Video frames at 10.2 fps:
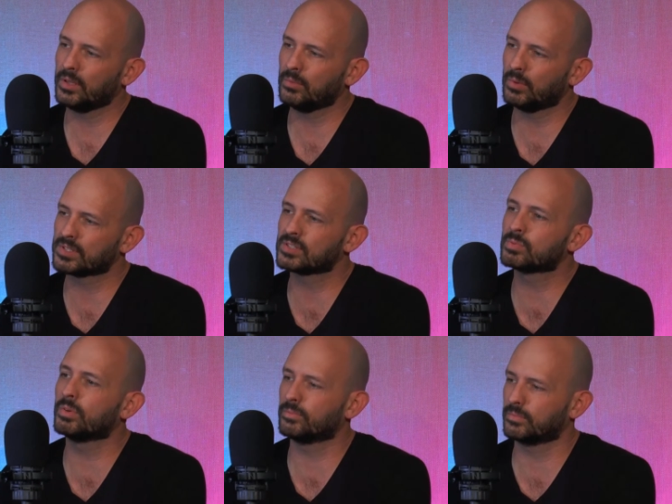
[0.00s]
What's this
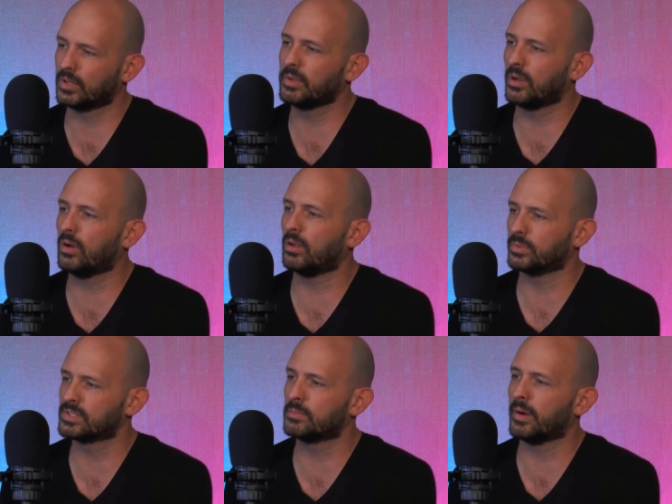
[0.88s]
one going to be called?
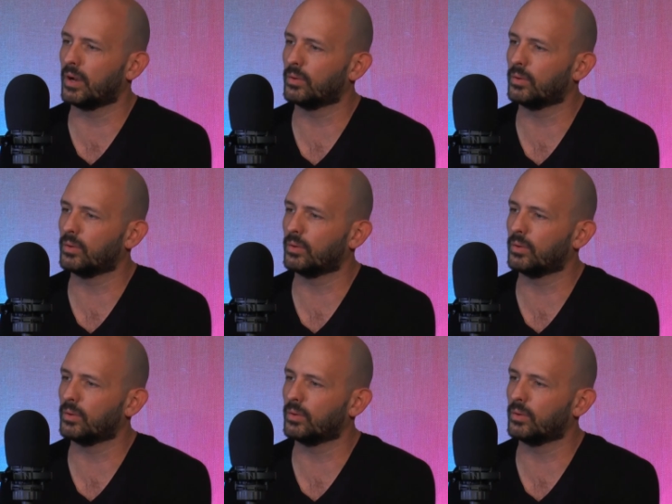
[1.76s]
What's it about?